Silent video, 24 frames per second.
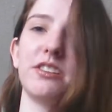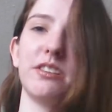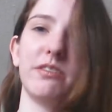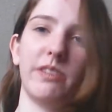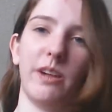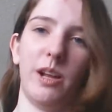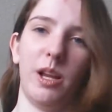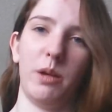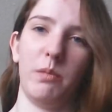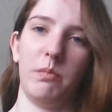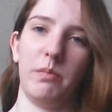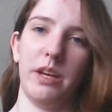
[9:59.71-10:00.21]

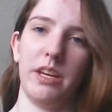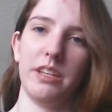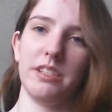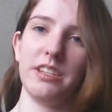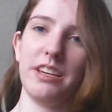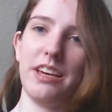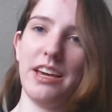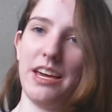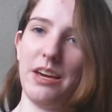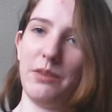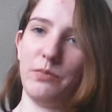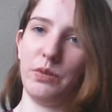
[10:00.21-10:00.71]

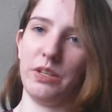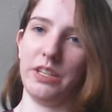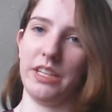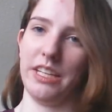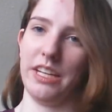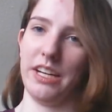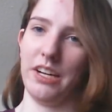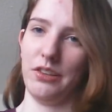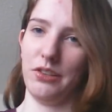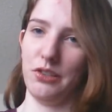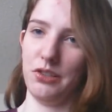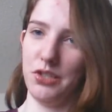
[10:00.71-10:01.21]
development, and when
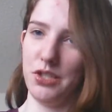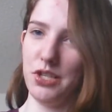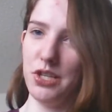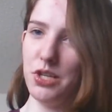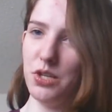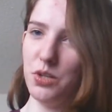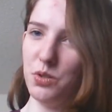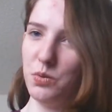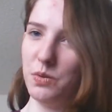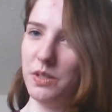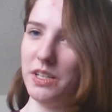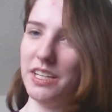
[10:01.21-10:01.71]
the others
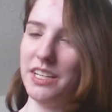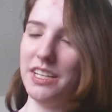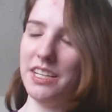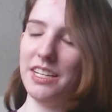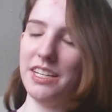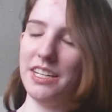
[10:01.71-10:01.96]
do,